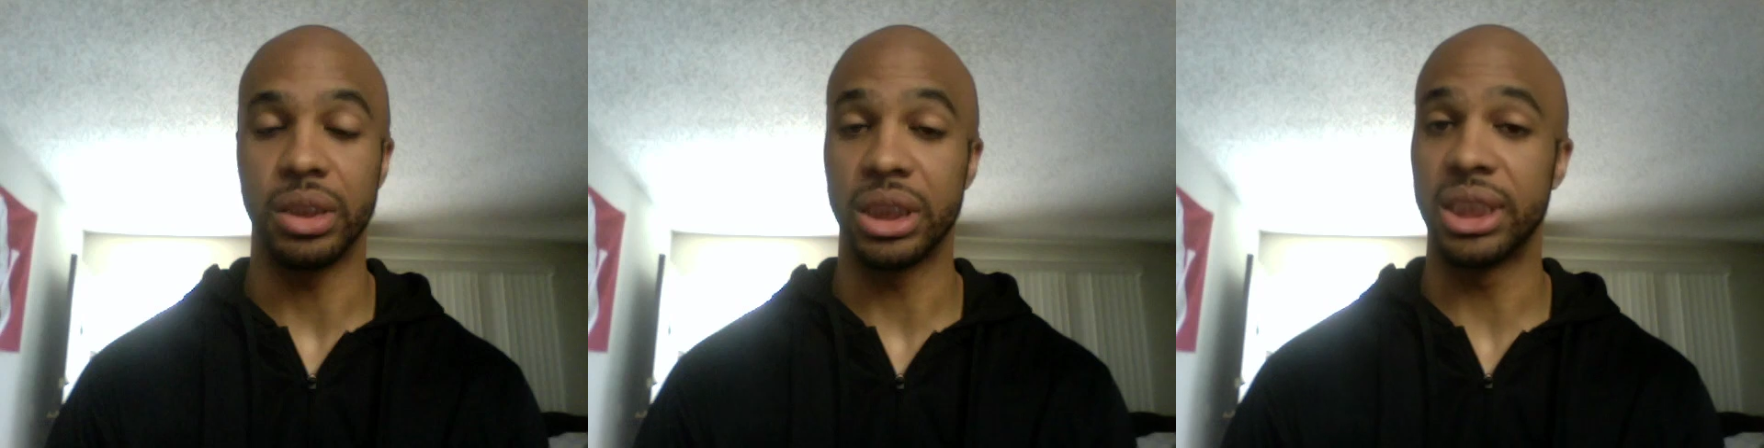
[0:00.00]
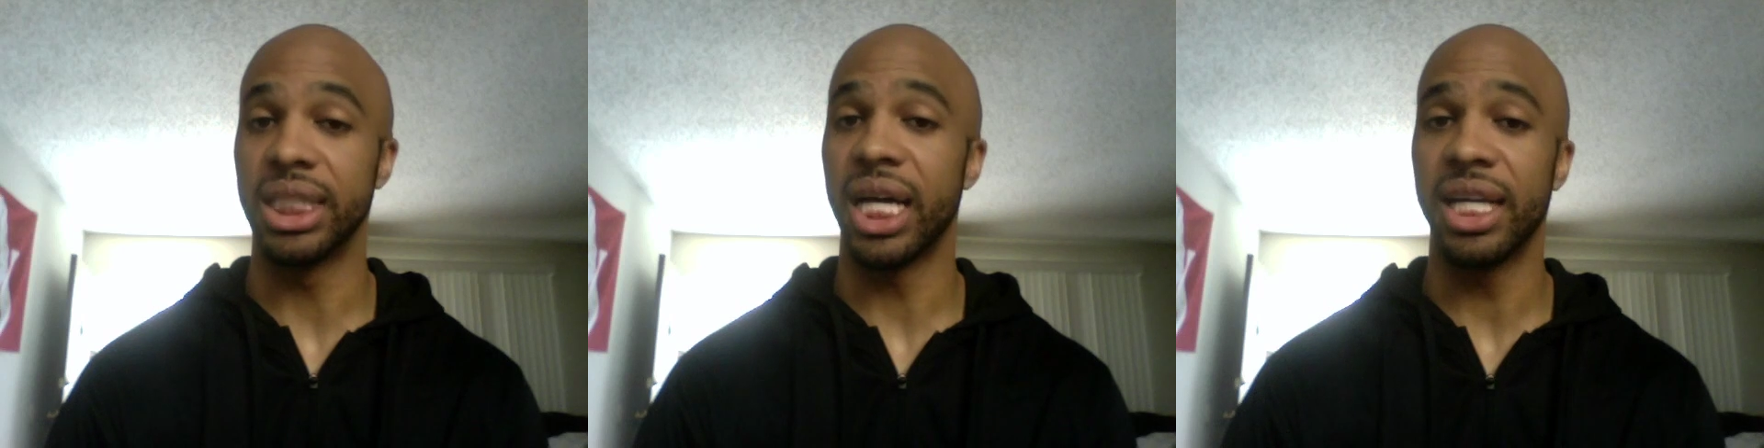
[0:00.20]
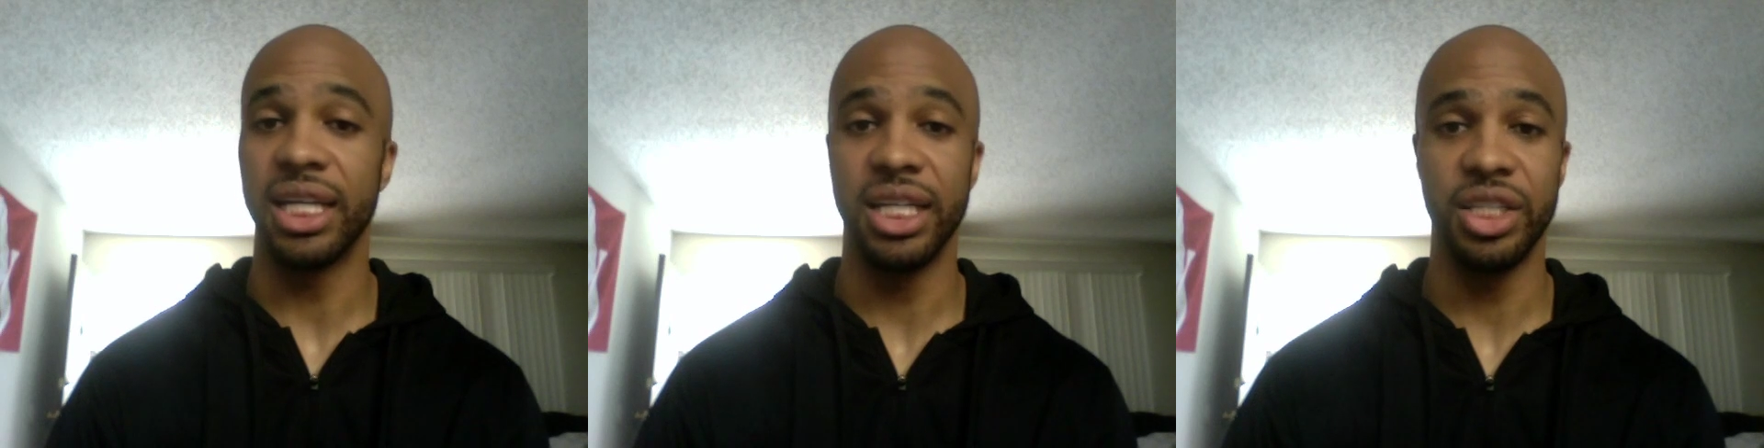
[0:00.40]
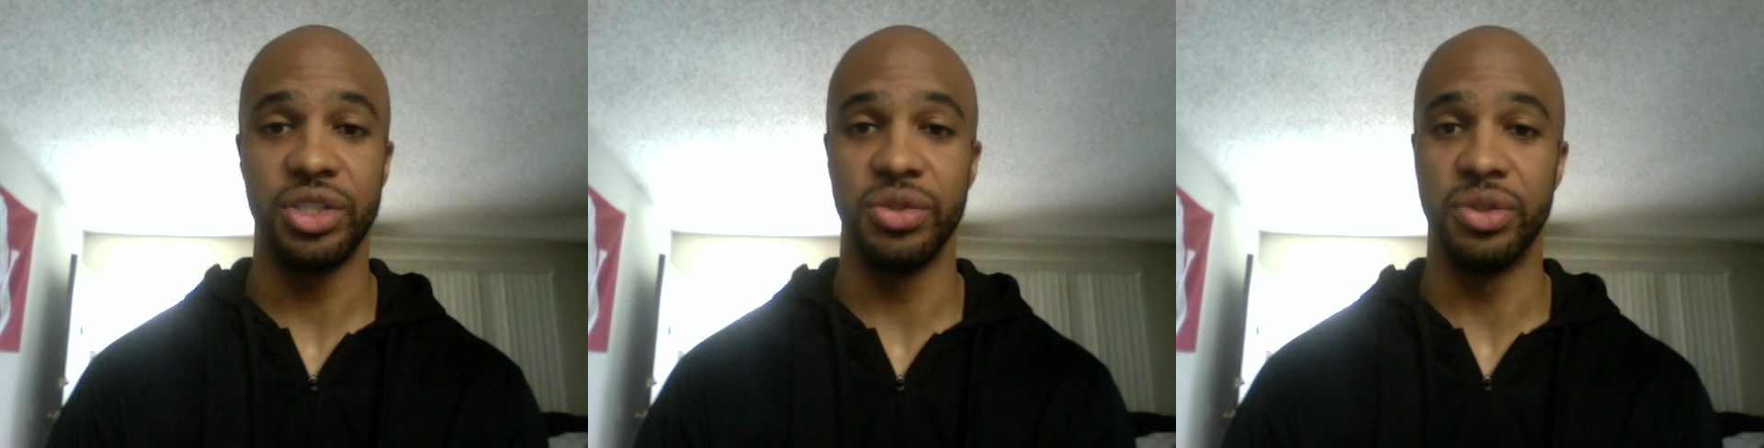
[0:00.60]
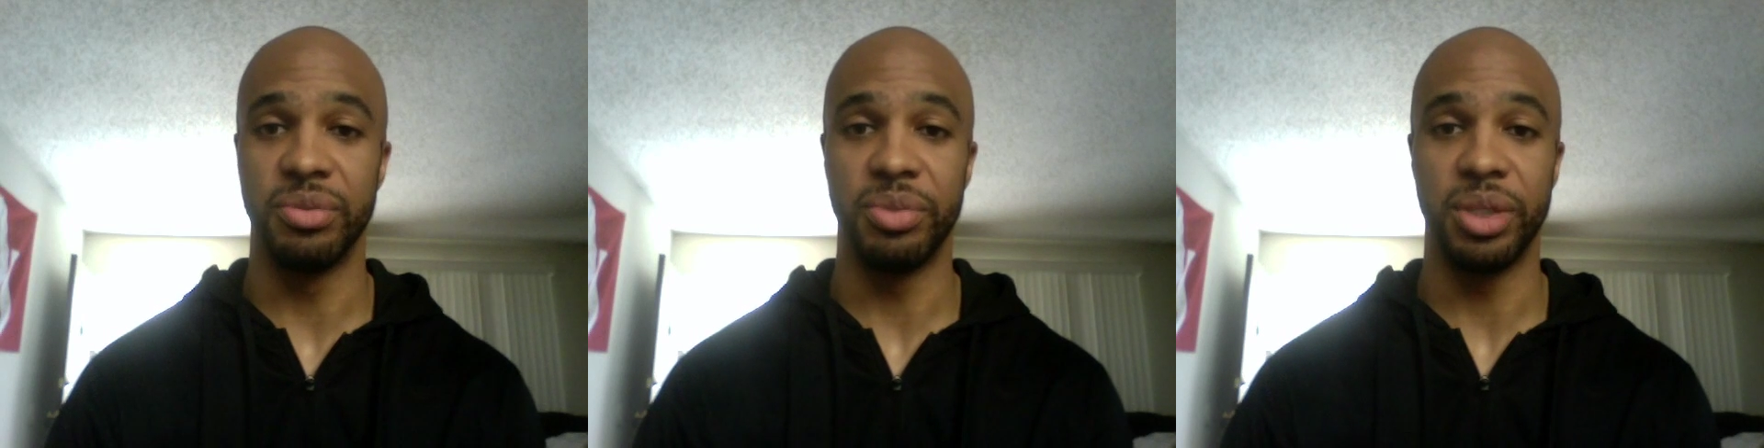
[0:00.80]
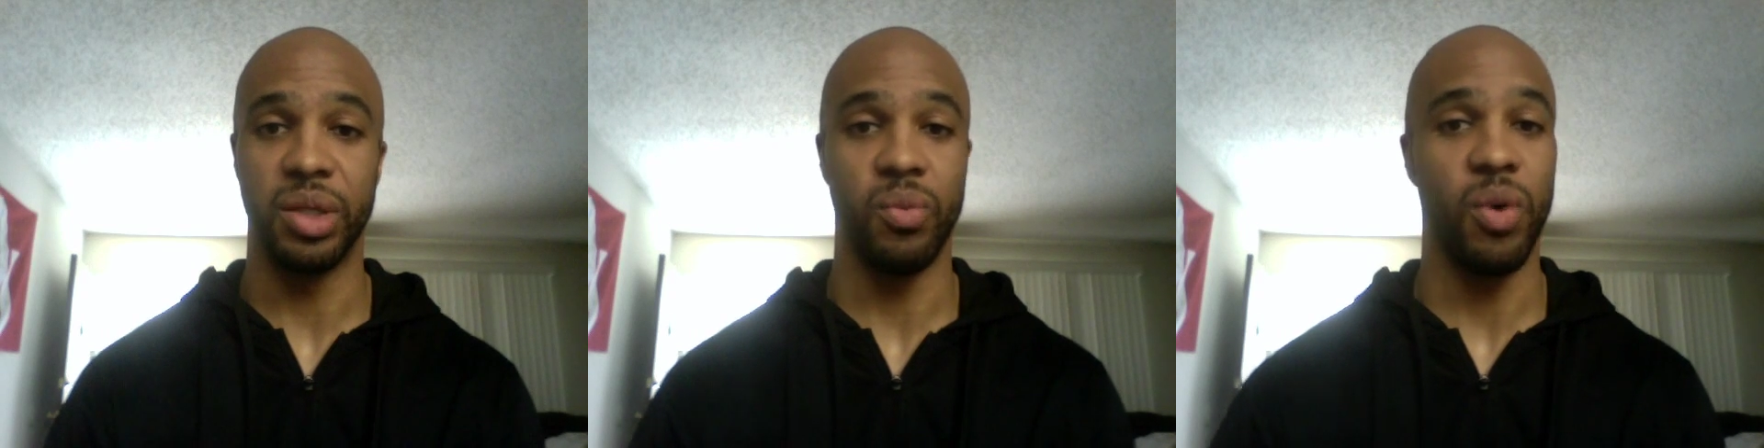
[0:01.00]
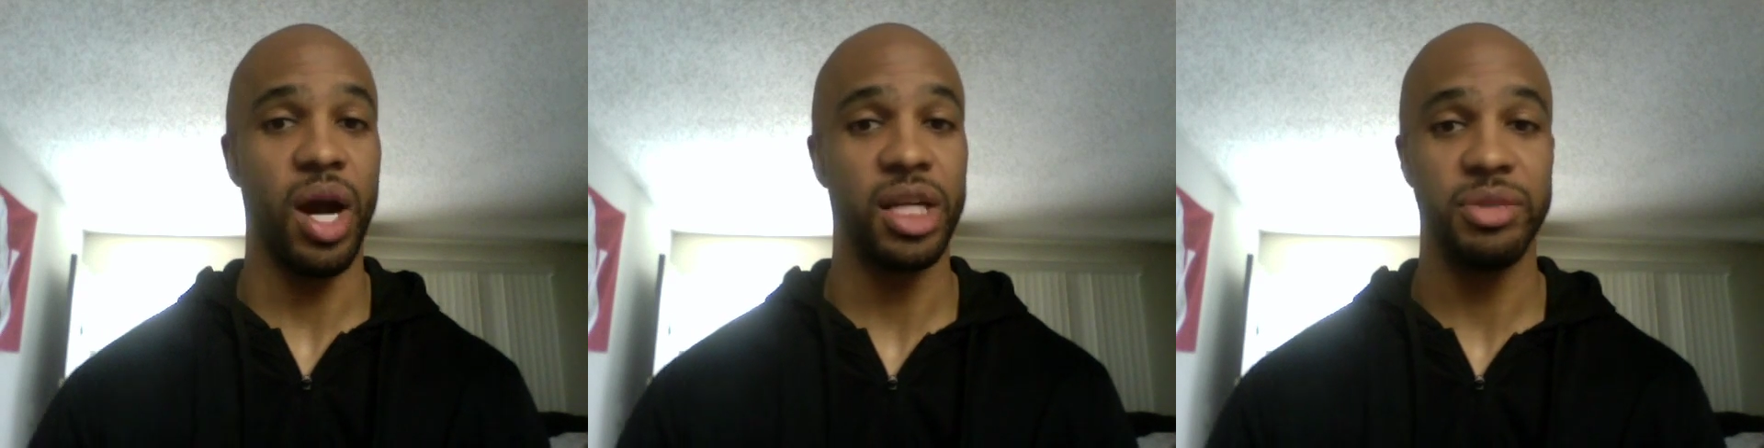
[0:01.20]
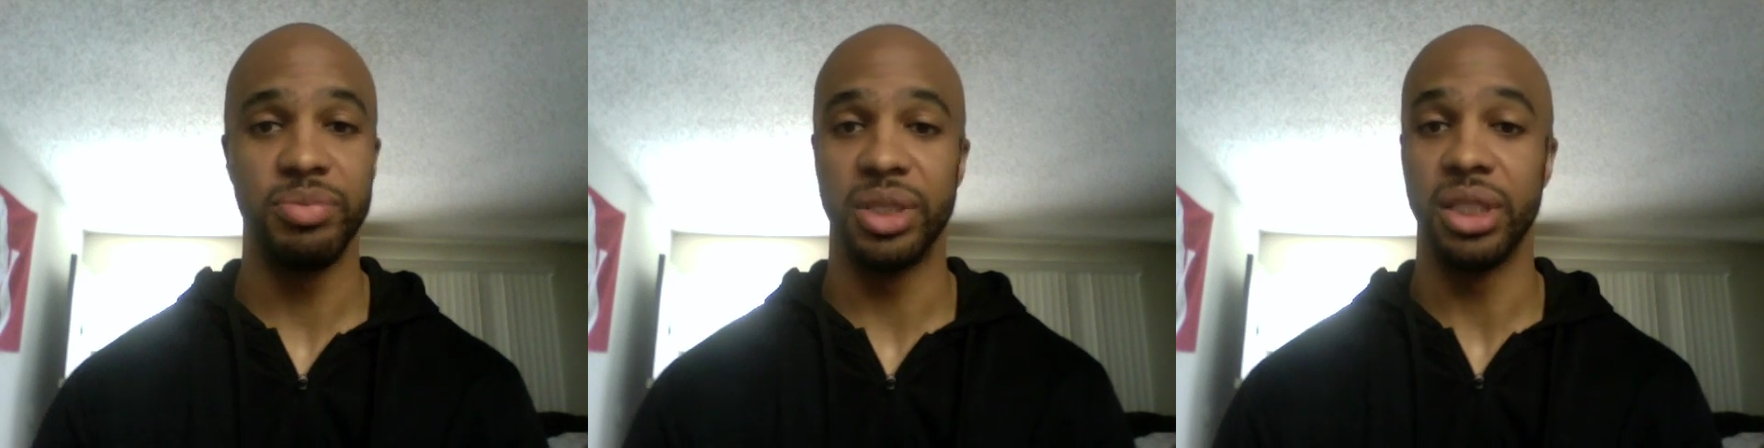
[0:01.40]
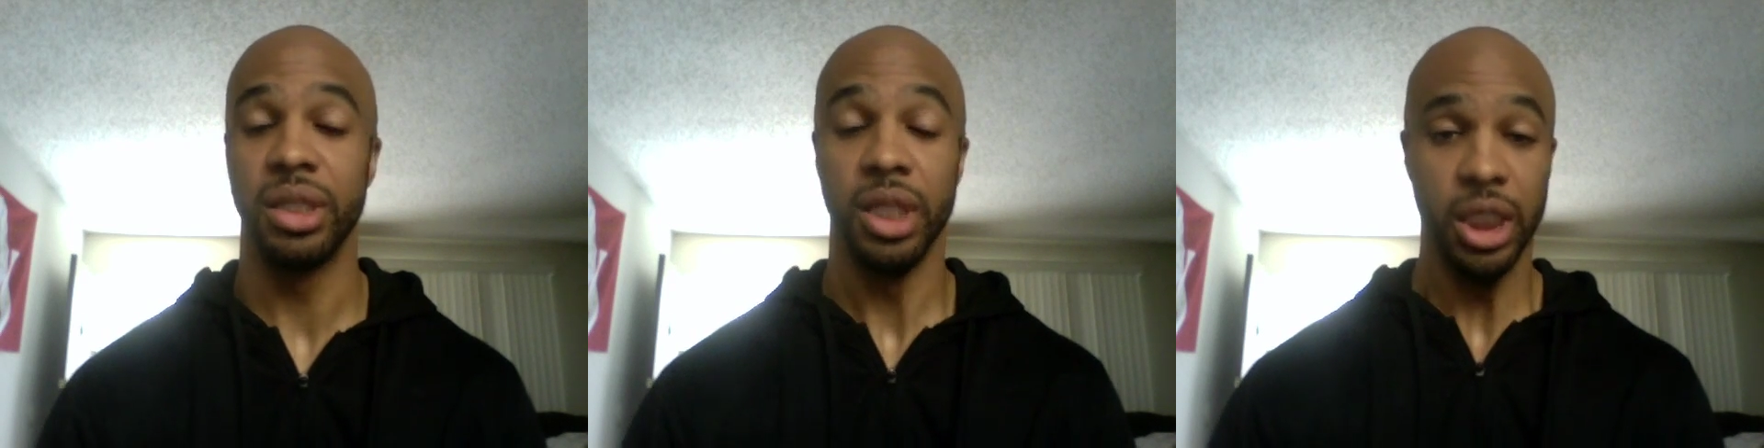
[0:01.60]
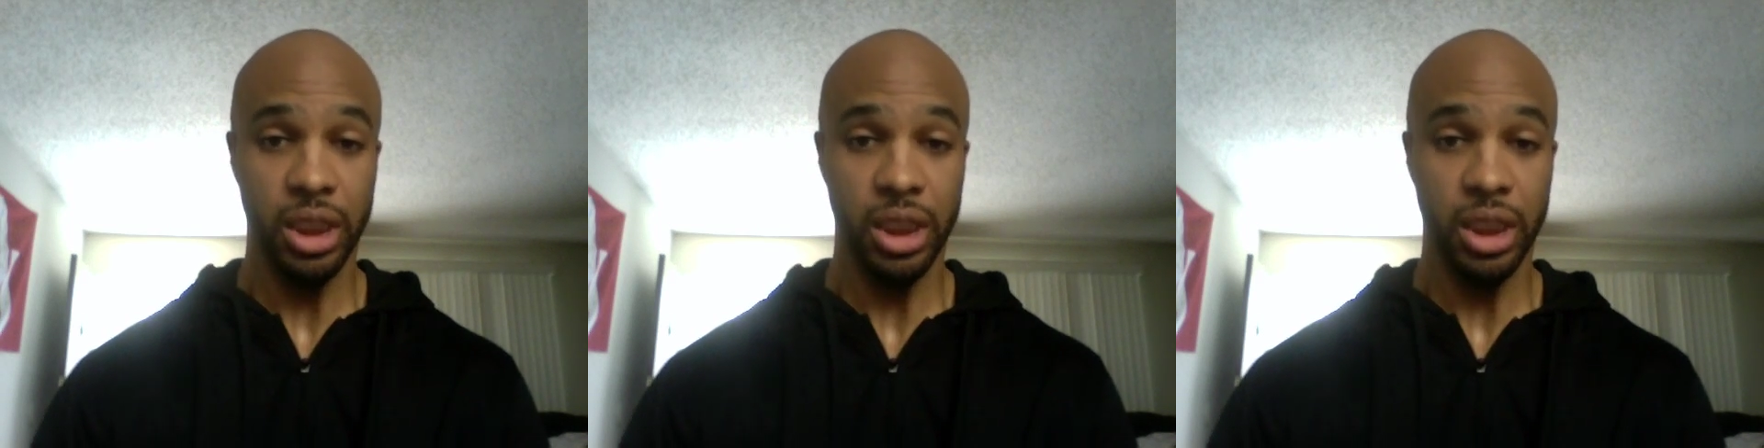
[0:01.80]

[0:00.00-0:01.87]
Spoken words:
It's not an issue to me. Watch me.